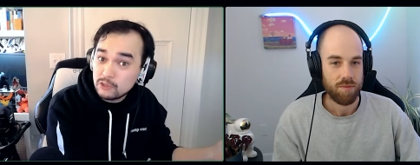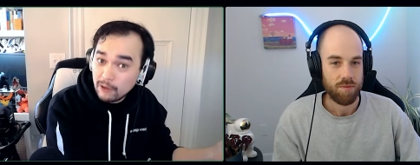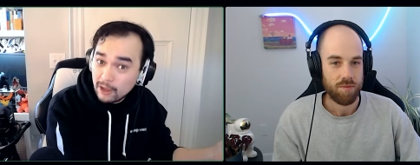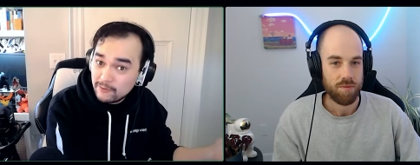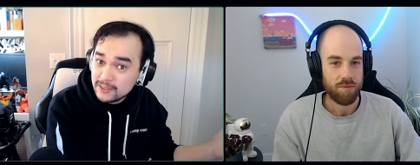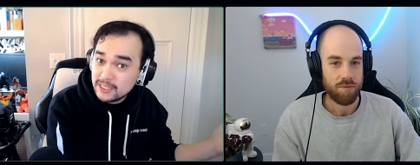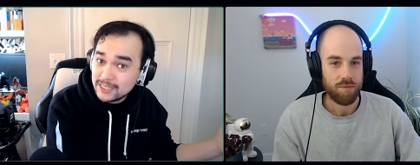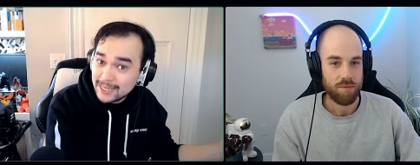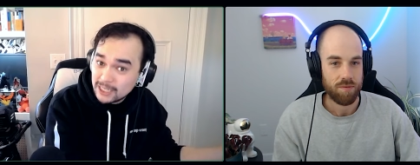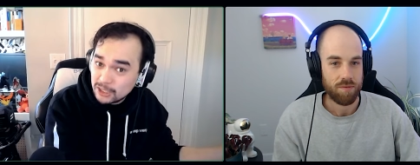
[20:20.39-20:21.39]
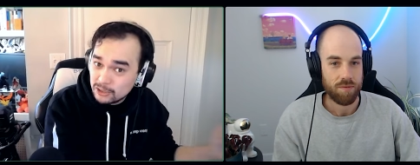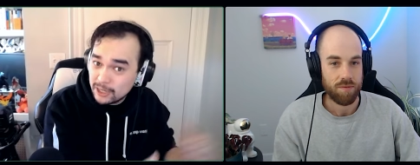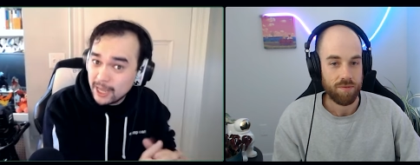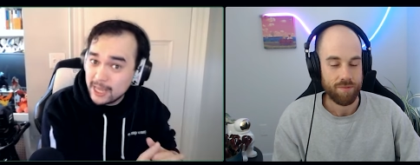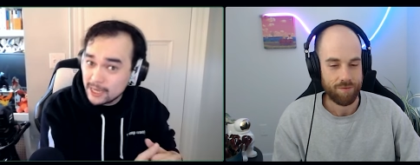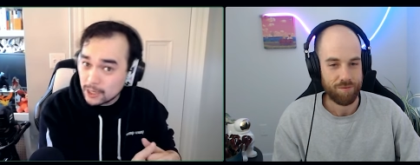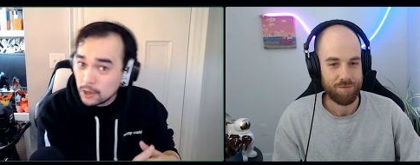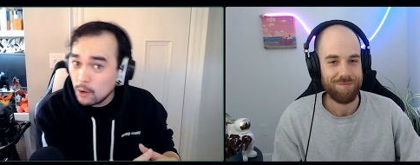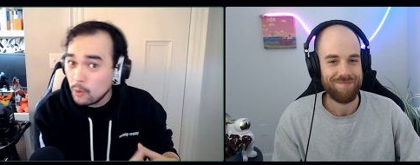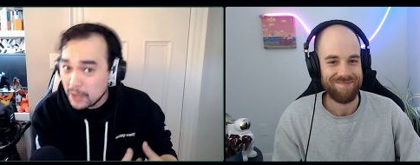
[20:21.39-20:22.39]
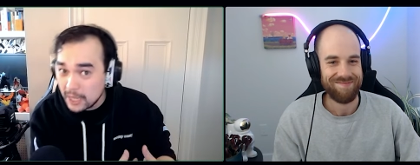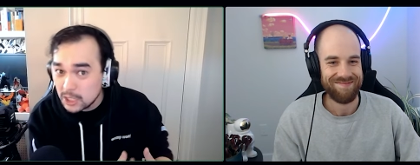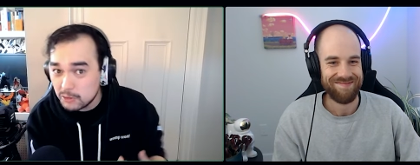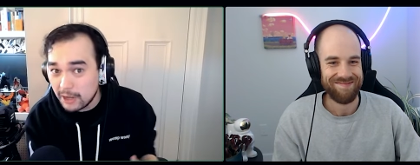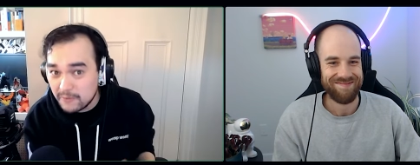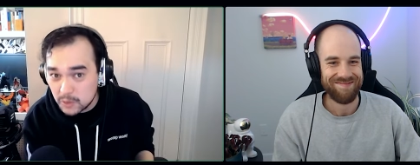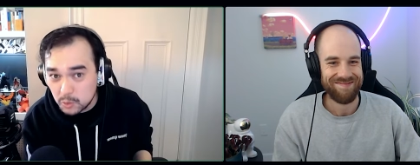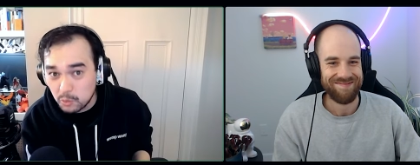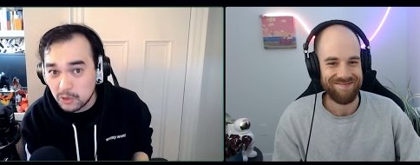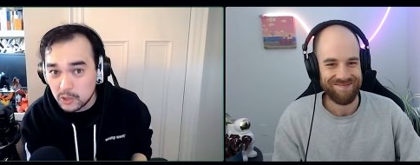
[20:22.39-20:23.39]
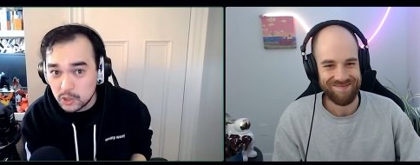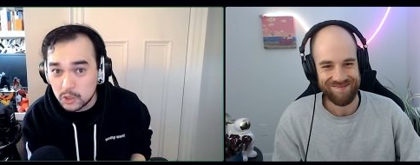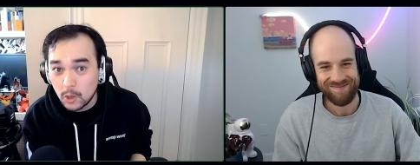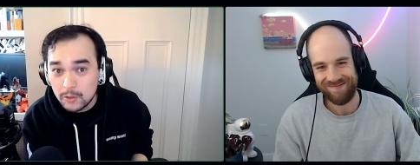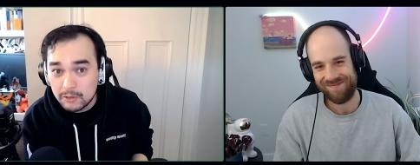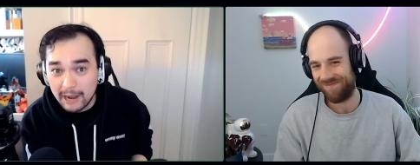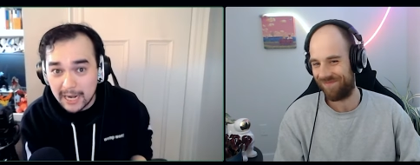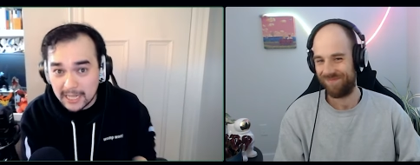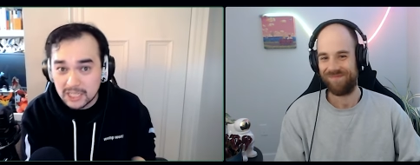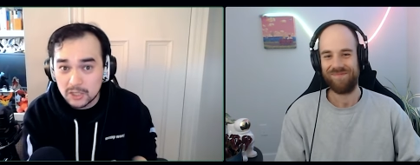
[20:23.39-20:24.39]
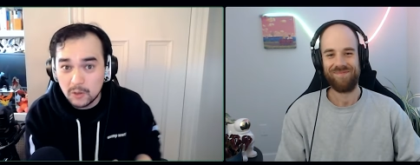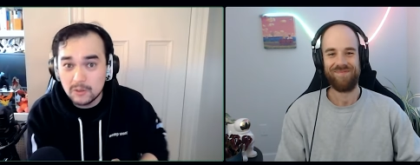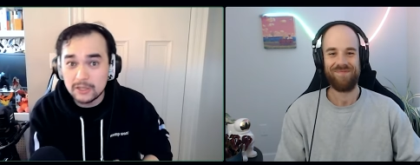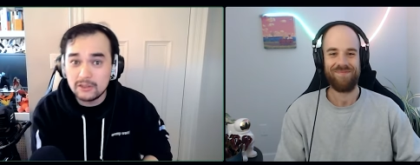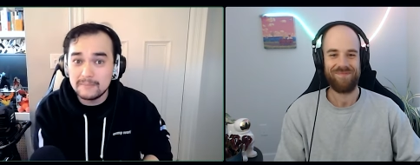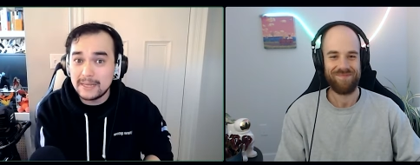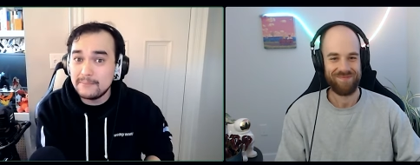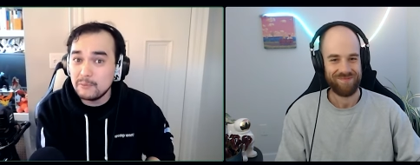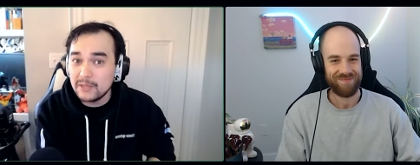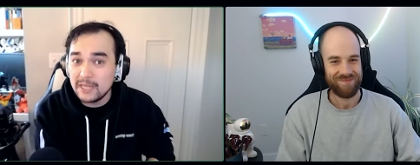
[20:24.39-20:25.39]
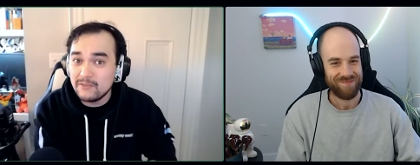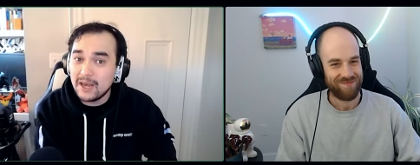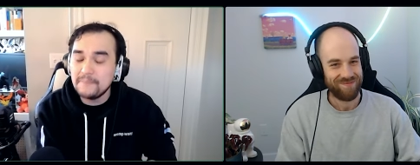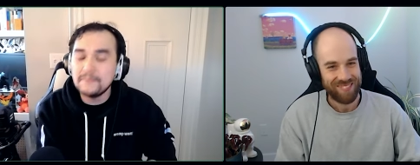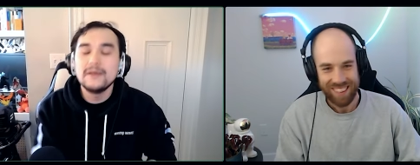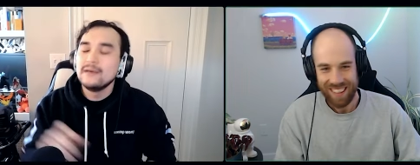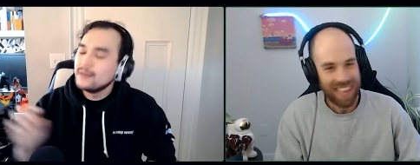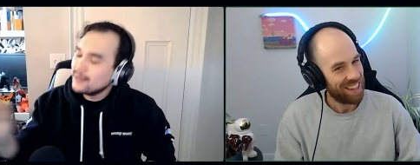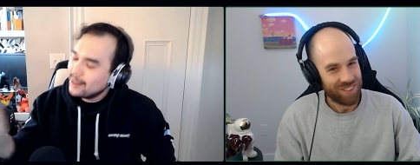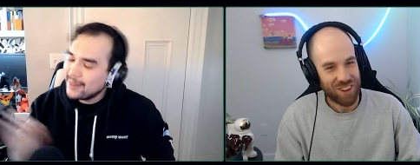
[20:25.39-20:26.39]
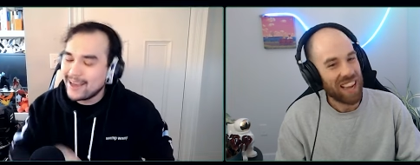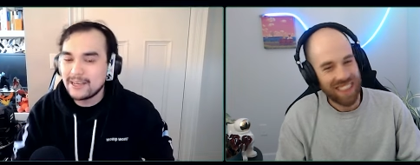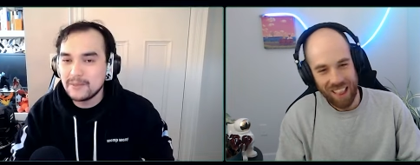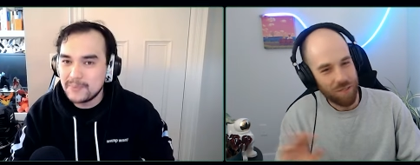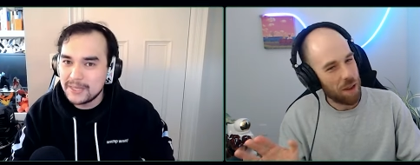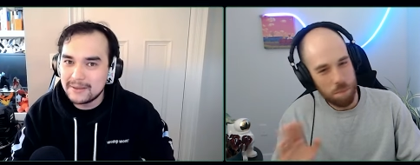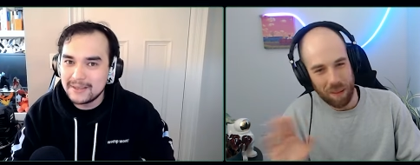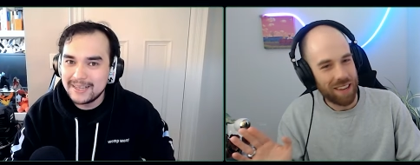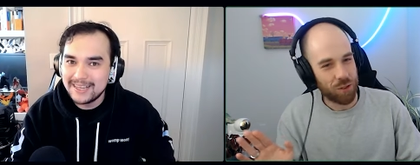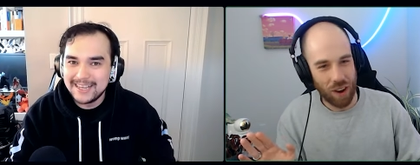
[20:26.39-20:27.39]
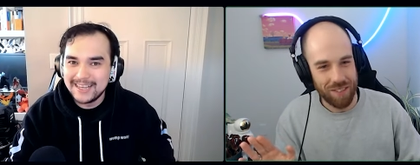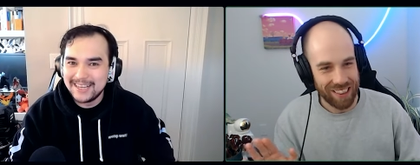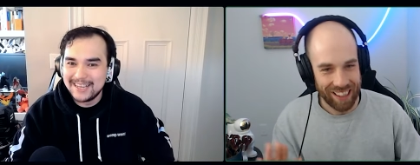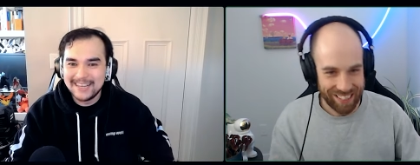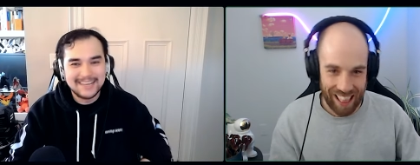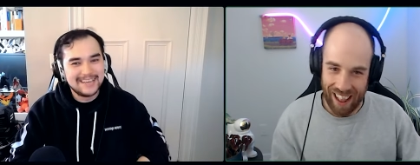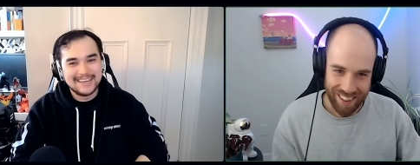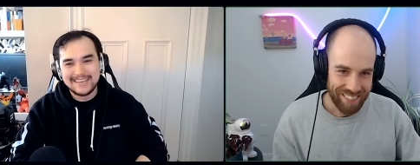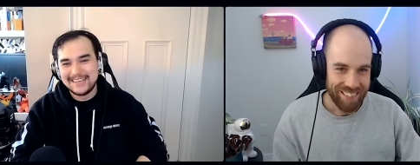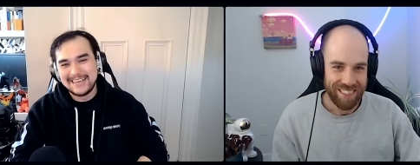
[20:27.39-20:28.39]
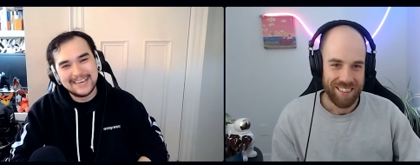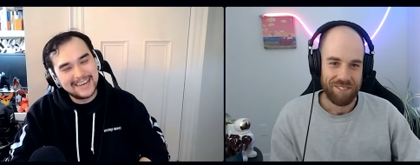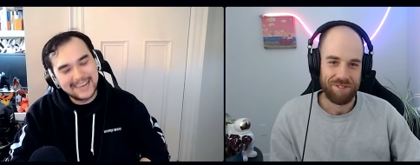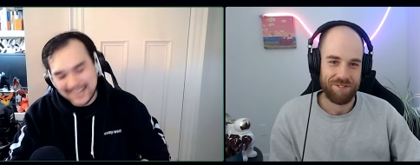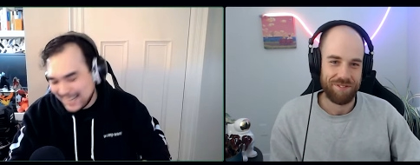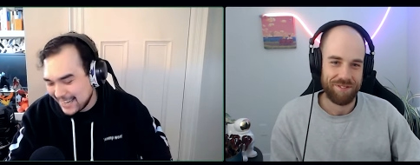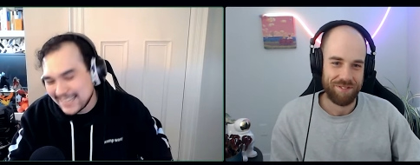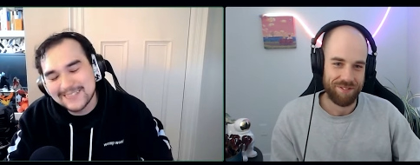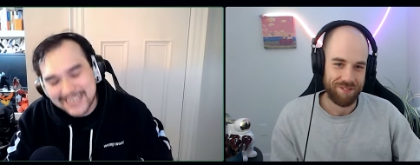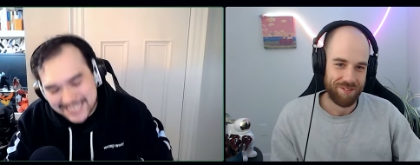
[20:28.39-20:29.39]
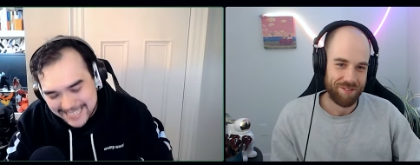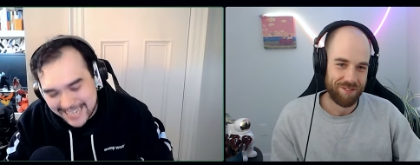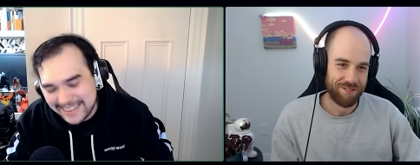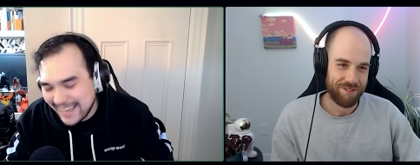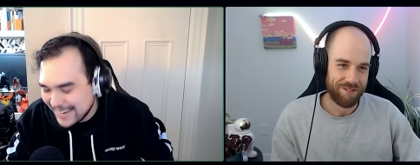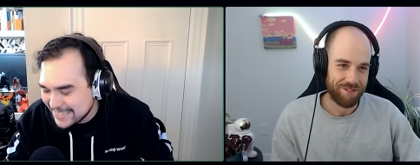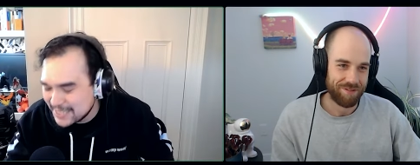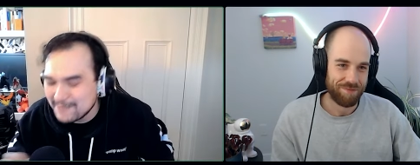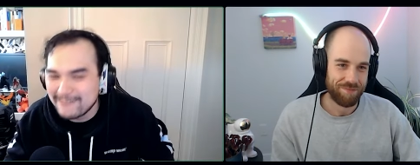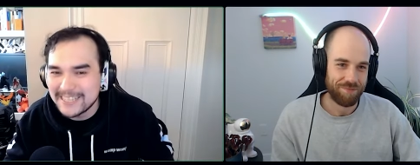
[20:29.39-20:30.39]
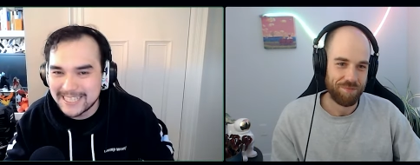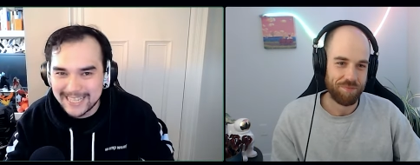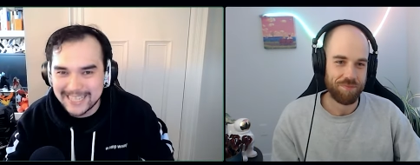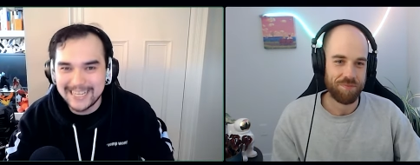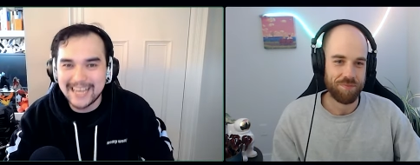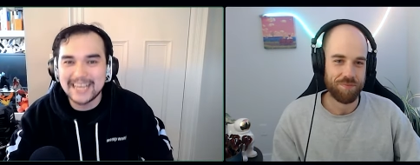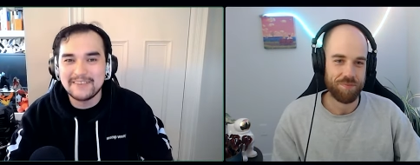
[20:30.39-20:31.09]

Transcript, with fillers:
Speaker 1: Dravens yesterday and go, okay, Dravens weren't so threatening, so lethal. Maybe we leave it up.
Speaker 2: Jackie Love ain't playing Draven like that.
Speaker 1: I was going to say that is the risk that you take